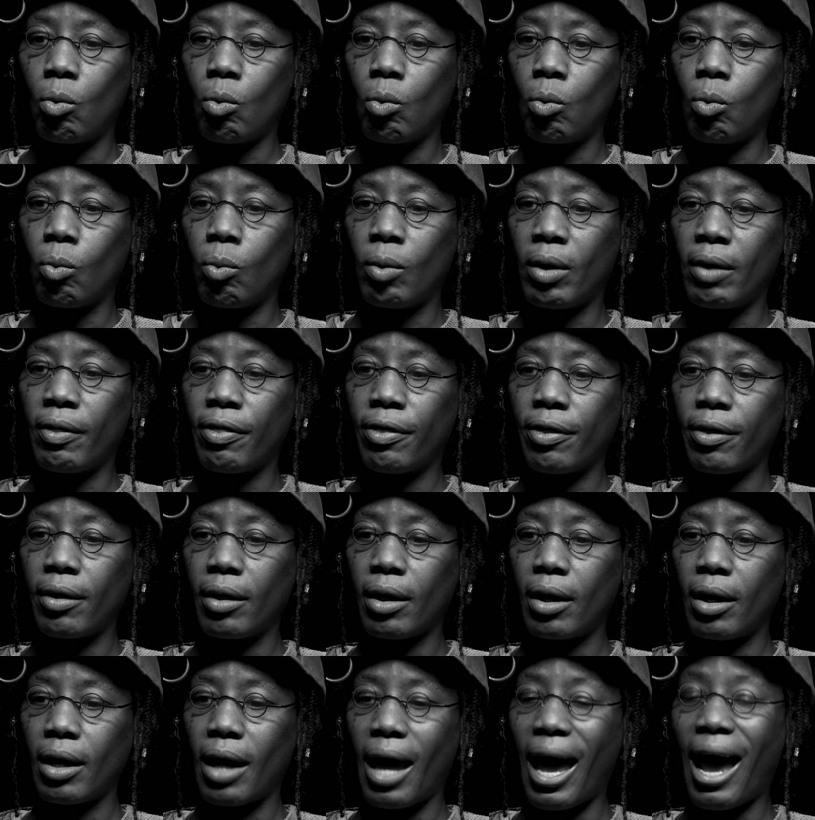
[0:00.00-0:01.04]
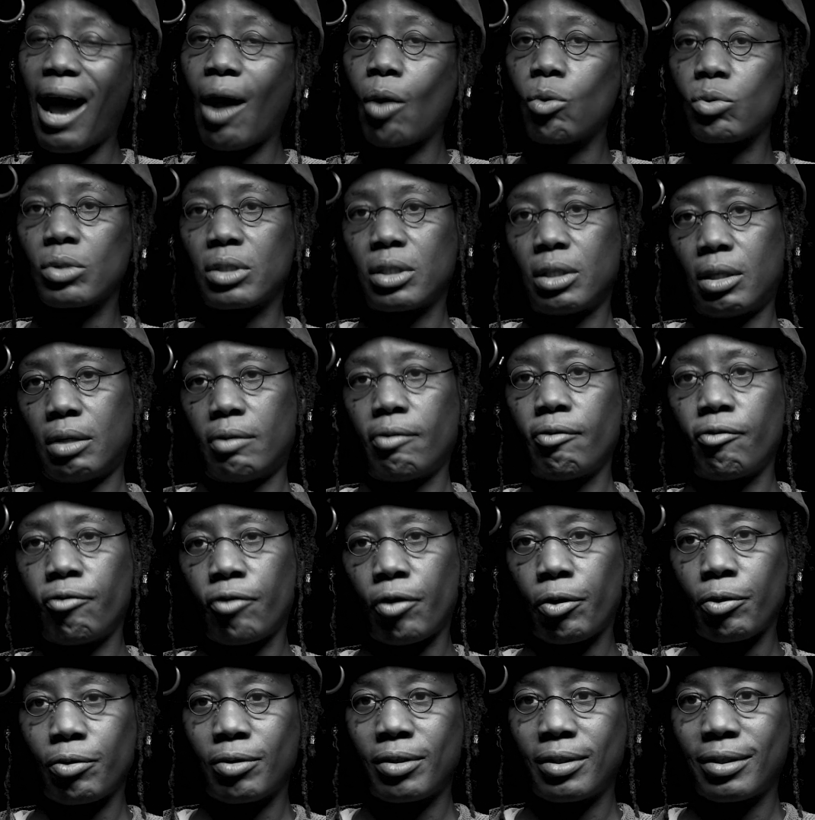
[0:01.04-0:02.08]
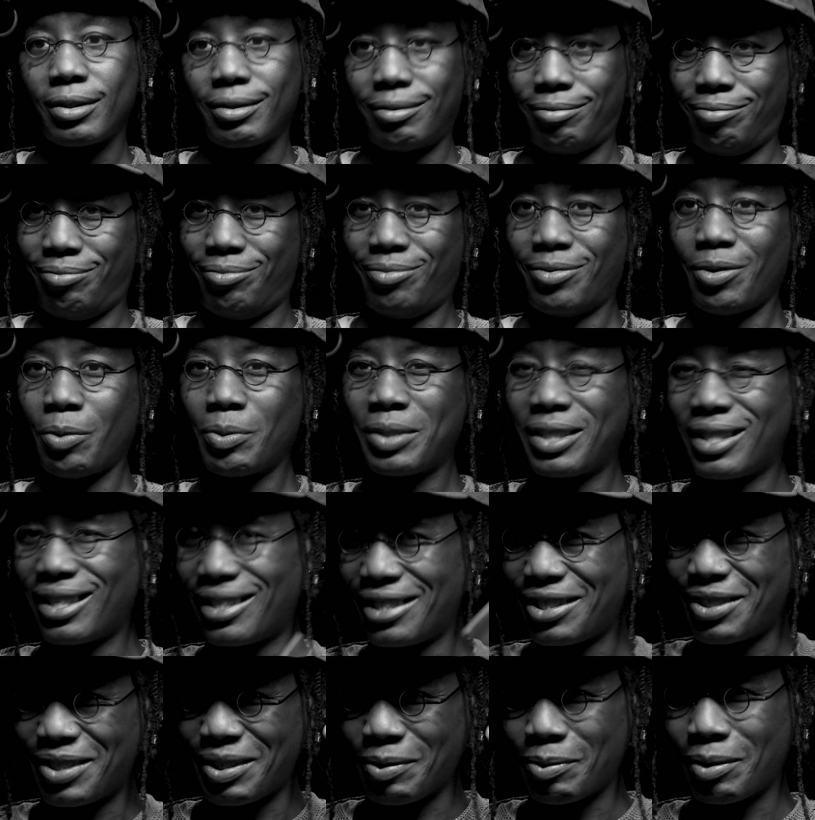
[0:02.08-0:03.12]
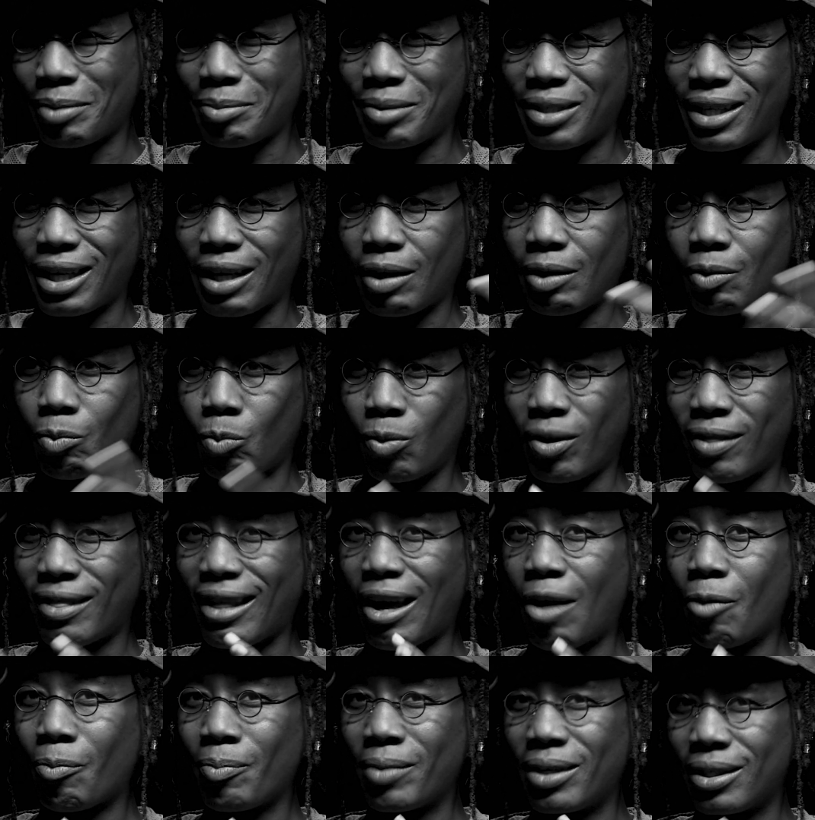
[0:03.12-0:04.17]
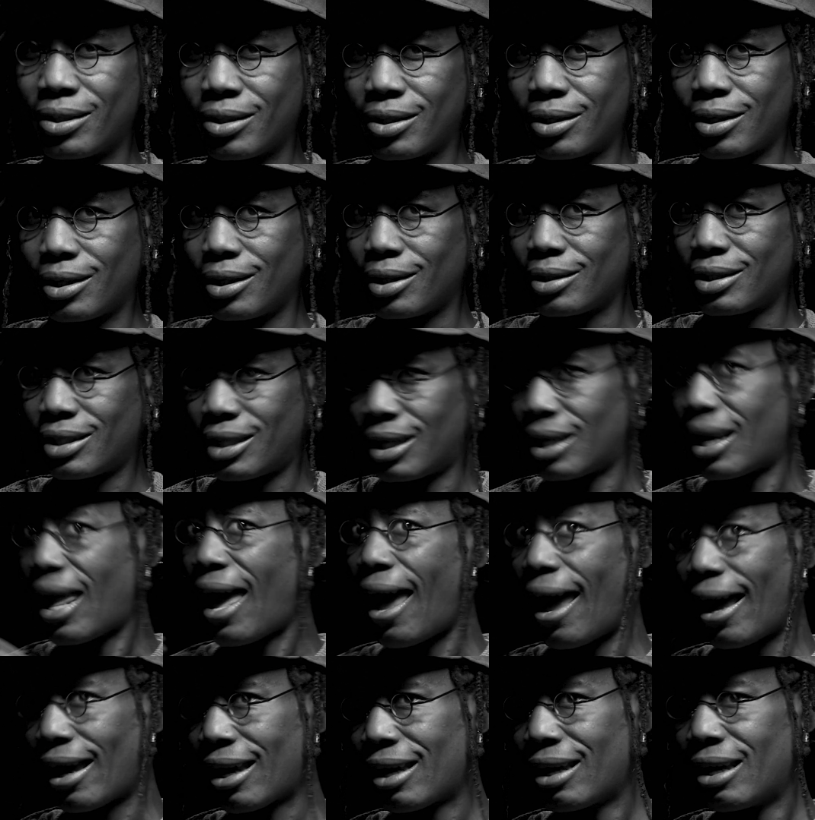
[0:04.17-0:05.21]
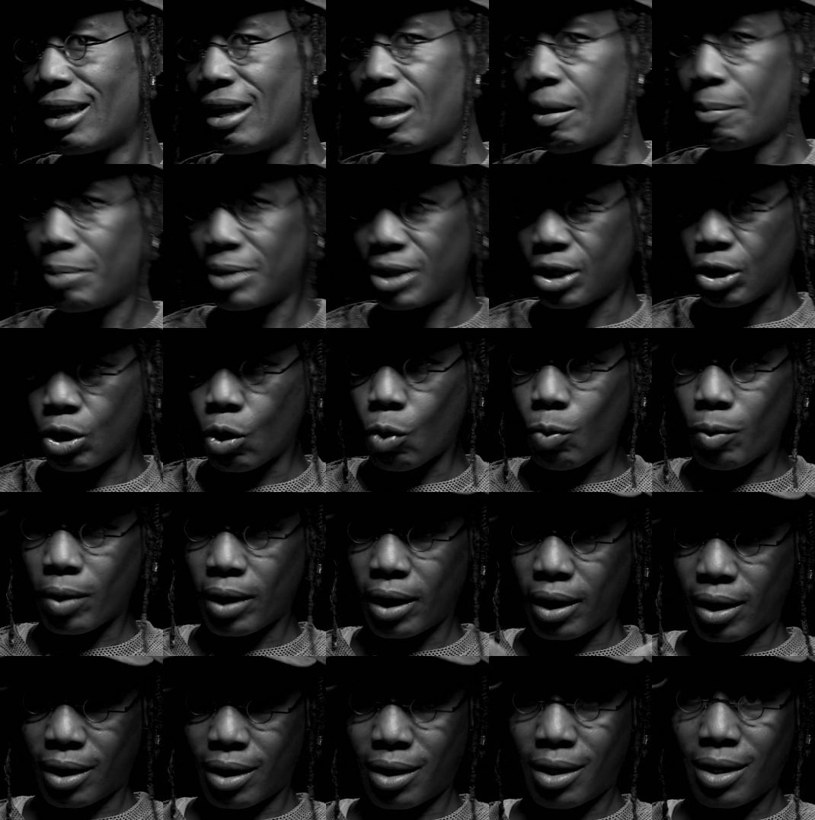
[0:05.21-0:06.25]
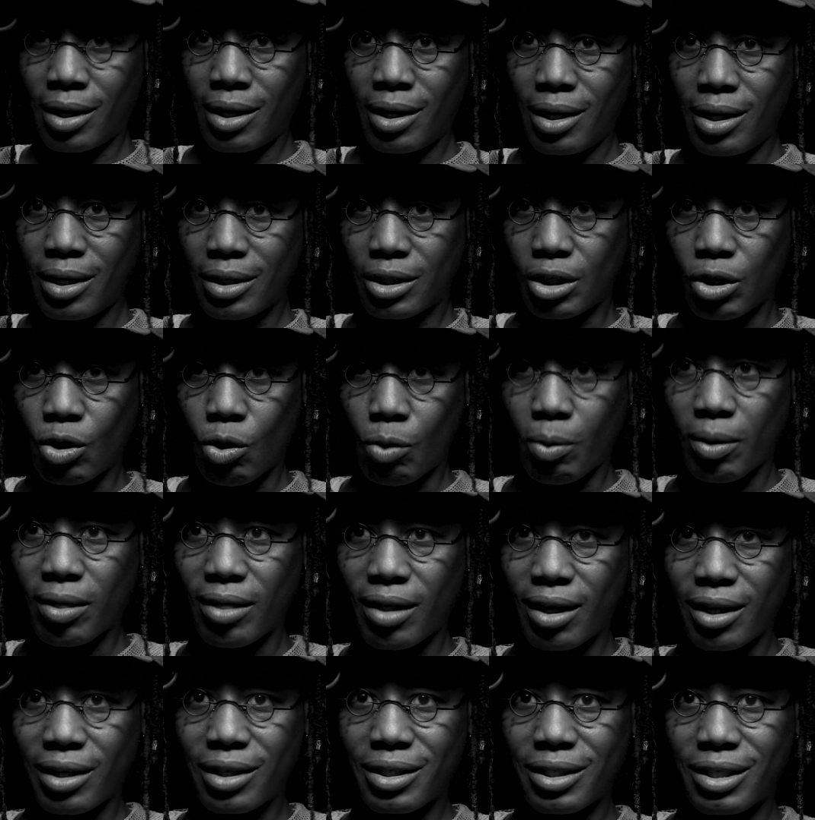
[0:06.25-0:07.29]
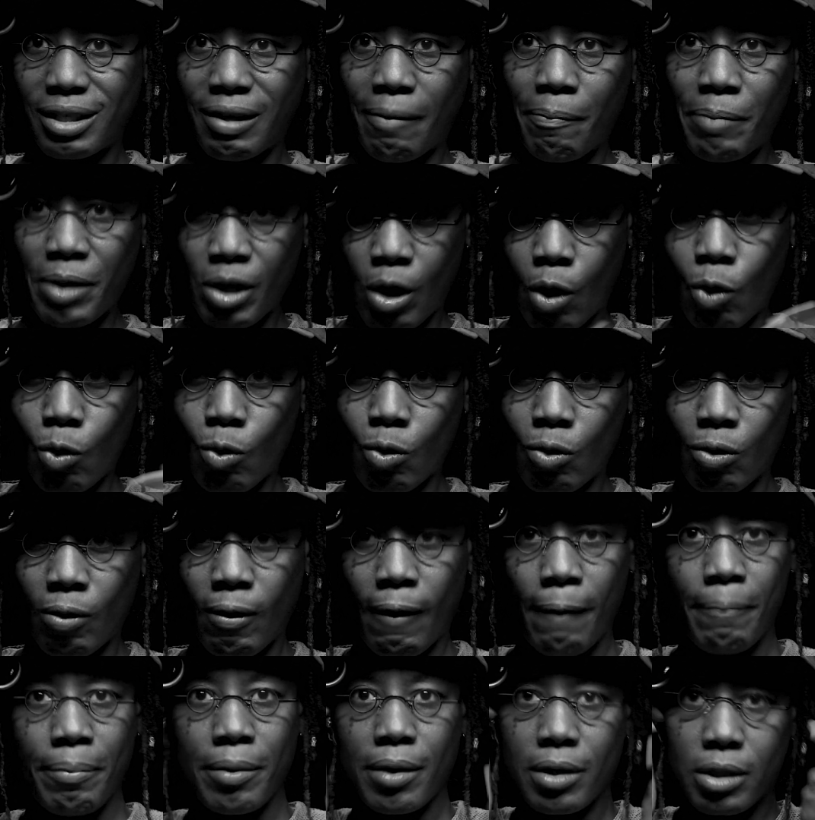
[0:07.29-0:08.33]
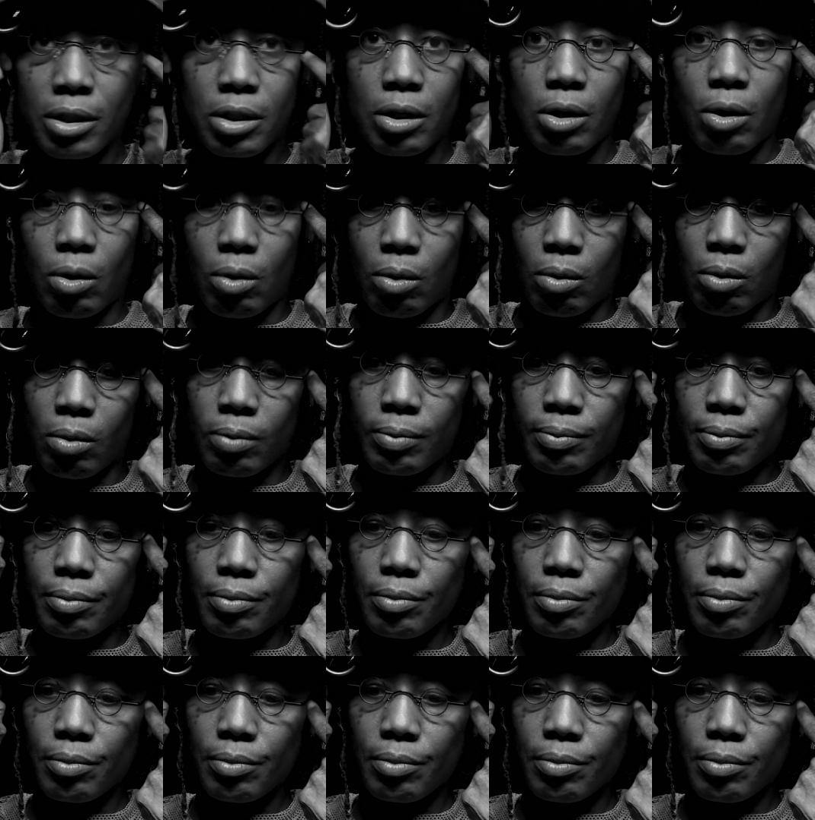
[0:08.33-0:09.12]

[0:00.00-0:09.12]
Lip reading: without first. You see what I'm saying? Without means to lack, but to go within is to be whole. So